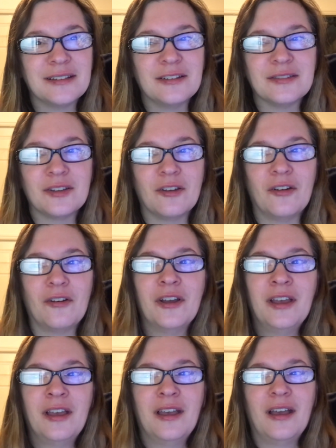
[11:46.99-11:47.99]
And so,
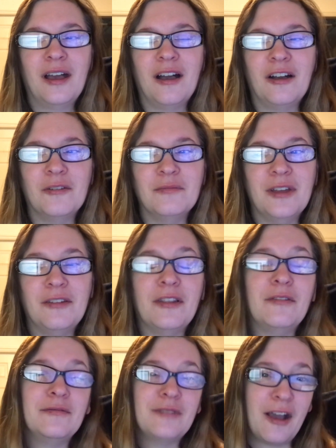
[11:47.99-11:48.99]
and
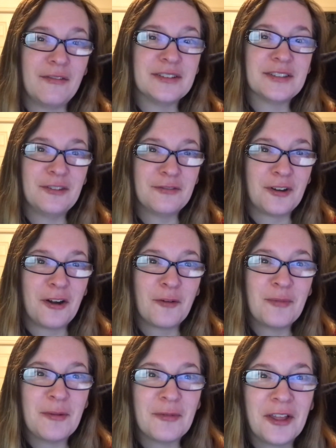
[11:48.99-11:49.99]
then obviously for
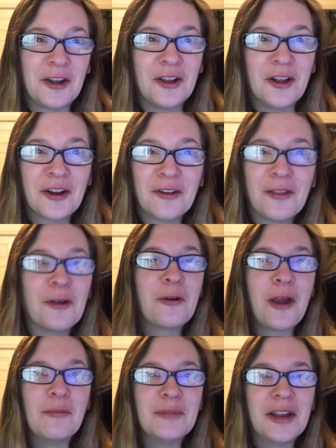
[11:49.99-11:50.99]
people that are younger, their
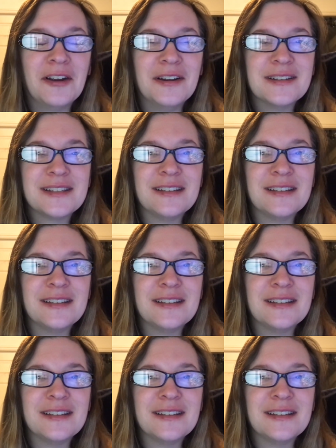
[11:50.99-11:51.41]
grandparents.